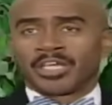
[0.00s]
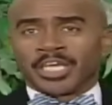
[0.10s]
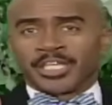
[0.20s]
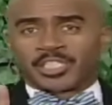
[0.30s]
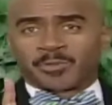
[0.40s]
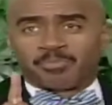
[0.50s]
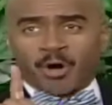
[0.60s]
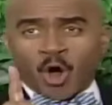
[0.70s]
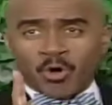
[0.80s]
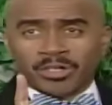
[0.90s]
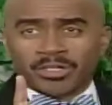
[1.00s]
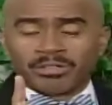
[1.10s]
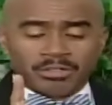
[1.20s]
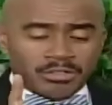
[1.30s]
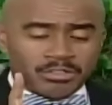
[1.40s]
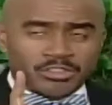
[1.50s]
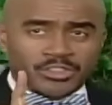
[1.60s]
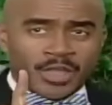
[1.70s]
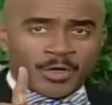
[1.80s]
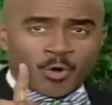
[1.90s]
he spoke
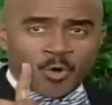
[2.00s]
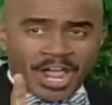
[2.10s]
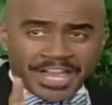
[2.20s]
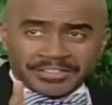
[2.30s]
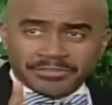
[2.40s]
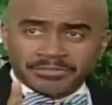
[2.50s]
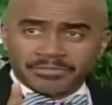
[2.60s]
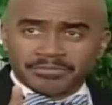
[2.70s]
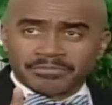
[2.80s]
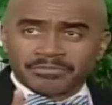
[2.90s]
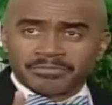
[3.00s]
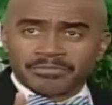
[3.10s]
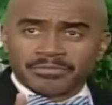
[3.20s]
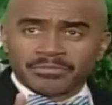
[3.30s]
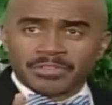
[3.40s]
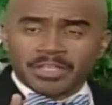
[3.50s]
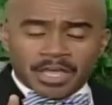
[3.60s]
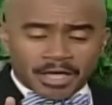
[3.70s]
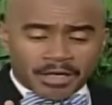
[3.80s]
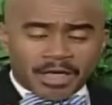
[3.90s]
to the wind, mm -hmm.
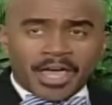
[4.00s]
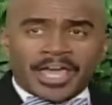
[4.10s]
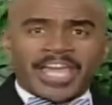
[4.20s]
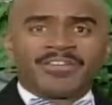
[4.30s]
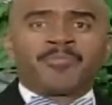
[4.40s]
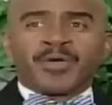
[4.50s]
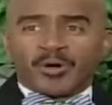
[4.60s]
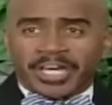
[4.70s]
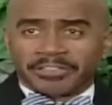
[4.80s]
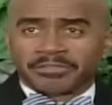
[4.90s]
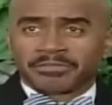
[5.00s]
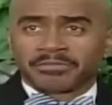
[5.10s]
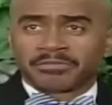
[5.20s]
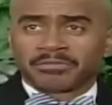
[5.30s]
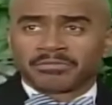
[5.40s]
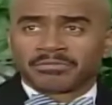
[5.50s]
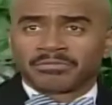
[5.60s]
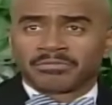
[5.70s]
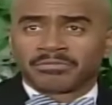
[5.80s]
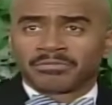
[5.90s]
rebuked the wind. He rebuked it. That's
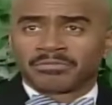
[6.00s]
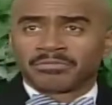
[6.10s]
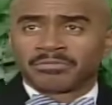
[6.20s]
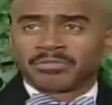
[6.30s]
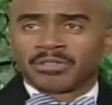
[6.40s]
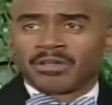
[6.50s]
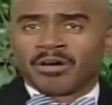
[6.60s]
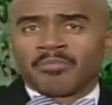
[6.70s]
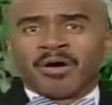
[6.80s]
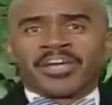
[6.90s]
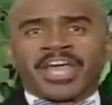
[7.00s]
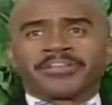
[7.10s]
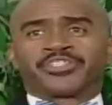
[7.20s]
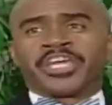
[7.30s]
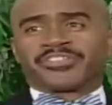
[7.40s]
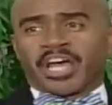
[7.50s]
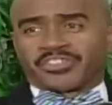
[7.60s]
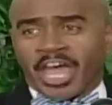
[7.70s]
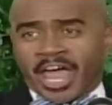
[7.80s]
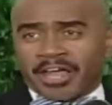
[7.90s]
right. But yet
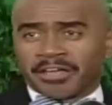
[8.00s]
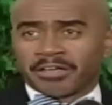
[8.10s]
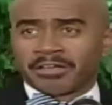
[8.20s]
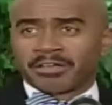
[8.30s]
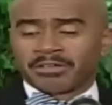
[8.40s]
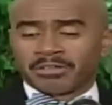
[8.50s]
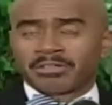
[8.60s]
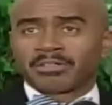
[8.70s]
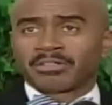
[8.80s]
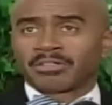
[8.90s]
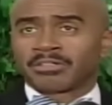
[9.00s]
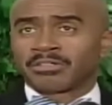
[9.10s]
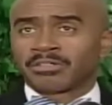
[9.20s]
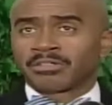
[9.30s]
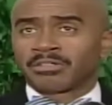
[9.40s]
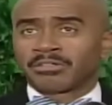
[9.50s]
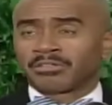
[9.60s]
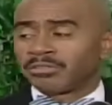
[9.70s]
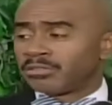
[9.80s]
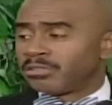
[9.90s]
Jesus said, I do nothing of myself.
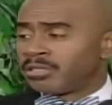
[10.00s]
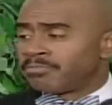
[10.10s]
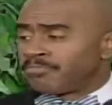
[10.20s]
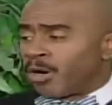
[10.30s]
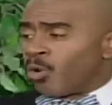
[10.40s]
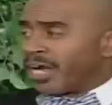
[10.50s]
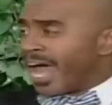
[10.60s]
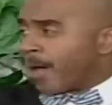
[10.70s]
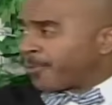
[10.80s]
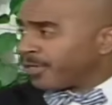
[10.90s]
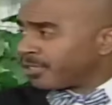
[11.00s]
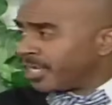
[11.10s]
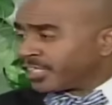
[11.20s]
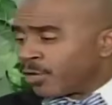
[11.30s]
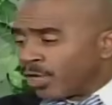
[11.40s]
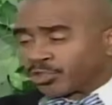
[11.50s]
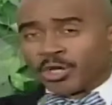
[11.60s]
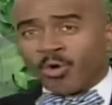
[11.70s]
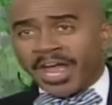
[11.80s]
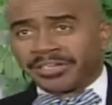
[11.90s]
But what happened? He did what
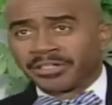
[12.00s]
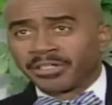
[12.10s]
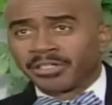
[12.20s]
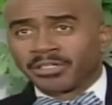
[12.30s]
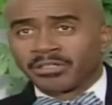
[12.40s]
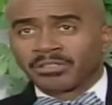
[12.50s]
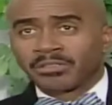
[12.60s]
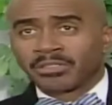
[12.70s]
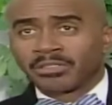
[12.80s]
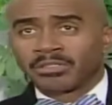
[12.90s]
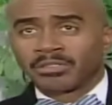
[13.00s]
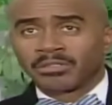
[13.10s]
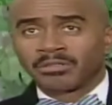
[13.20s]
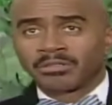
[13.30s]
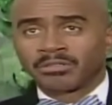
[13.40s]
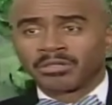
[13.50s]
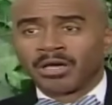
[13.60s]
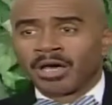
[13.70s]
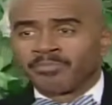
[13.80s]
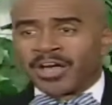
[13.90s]
to the wind? He arose and rebuked the
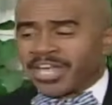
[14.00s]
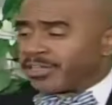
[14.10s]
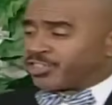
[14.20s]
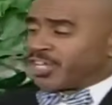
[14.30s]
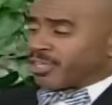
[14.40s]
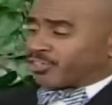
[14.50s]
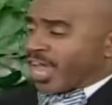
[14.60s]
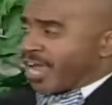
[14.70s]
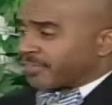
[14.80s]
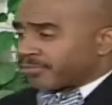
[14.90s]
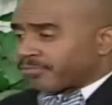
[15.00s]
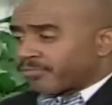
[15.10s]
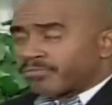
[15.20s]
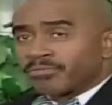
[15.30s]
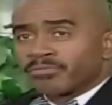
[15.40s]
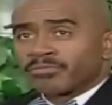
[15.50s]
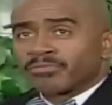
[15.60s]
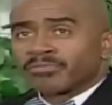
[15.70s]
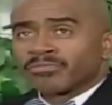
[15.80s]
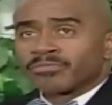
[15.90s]
wind. But yet Jesus said, I do
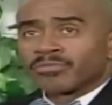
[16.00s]
nothing of